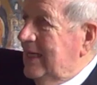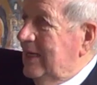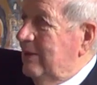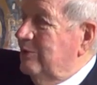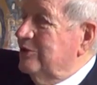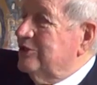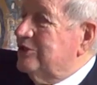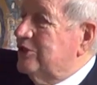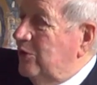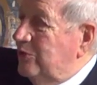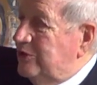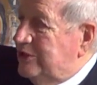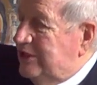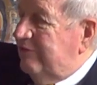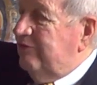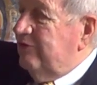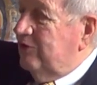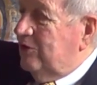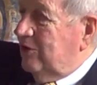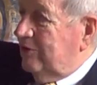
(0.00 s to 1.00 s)
It was so
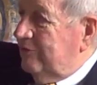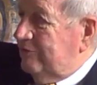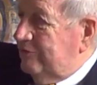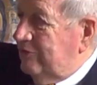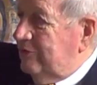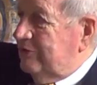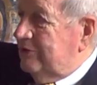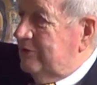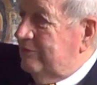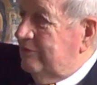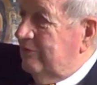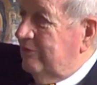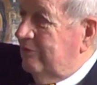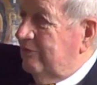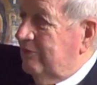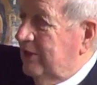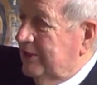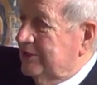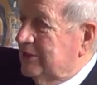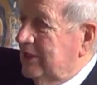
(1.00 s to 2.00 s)
difficult for, for
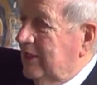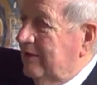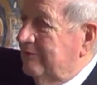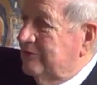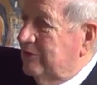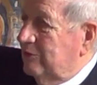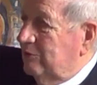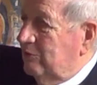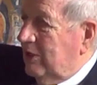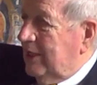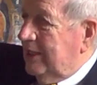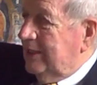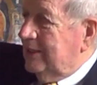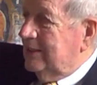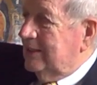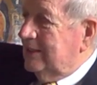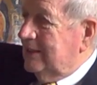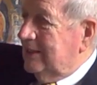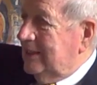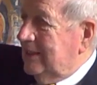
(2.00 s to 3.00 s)
Václav to
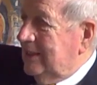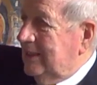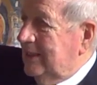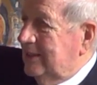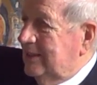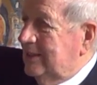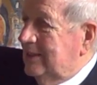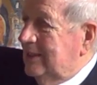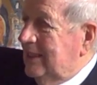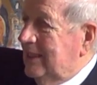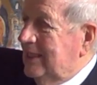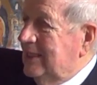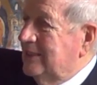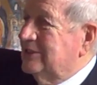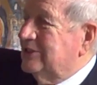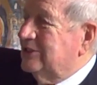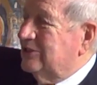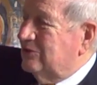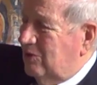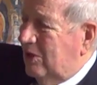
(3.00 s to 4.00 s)
write it, he
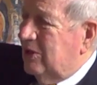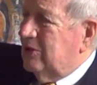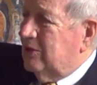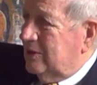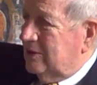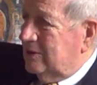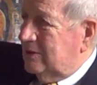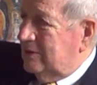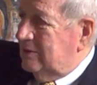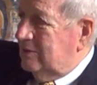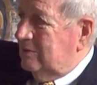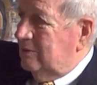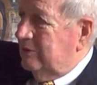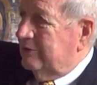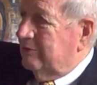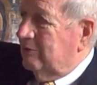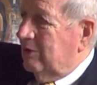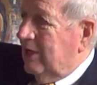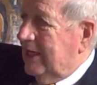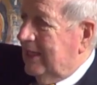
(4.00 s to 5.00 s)
struggled
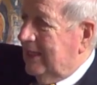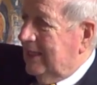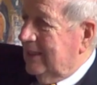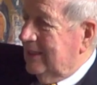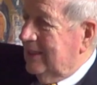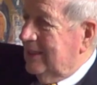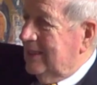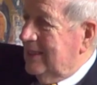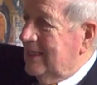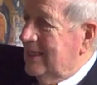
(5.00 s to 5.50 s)
with writing.